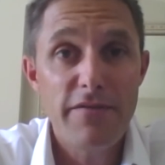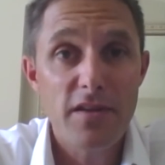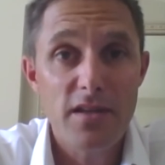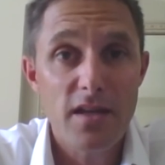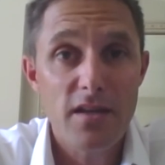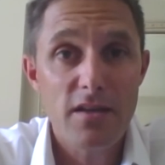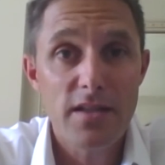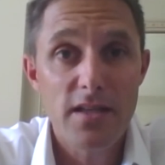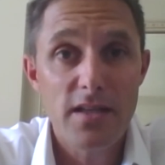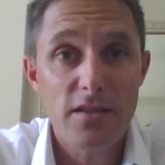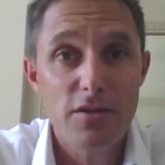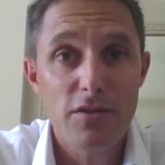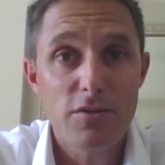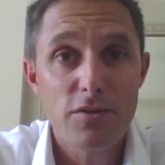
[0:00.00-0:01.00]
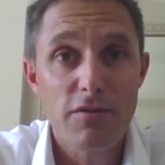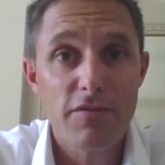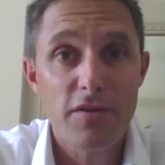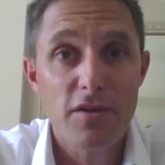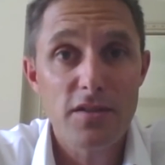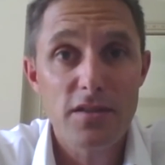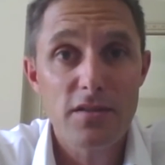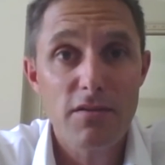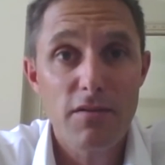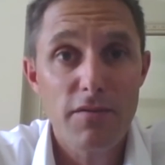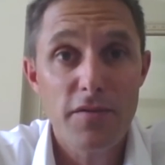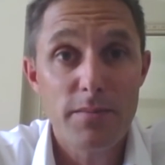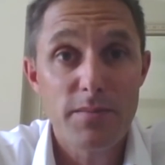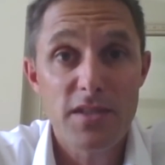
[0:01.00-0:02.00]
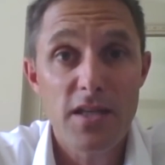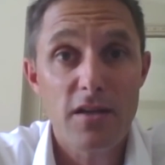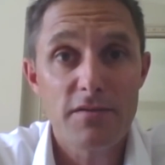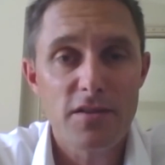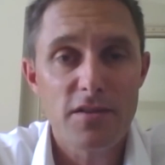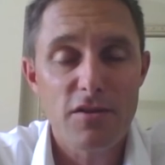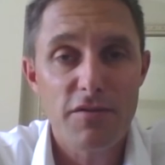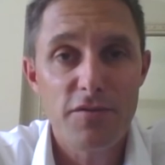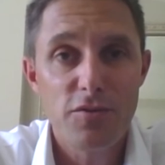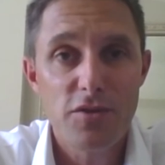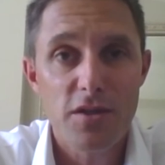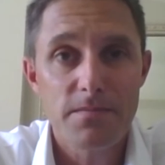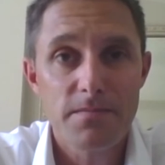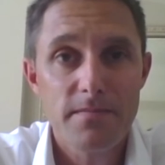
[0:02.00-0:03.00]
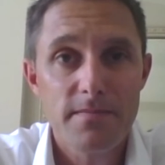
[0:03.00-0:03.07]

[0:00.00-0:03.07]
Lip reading: that they could get into the Tour de France for themselves into the future.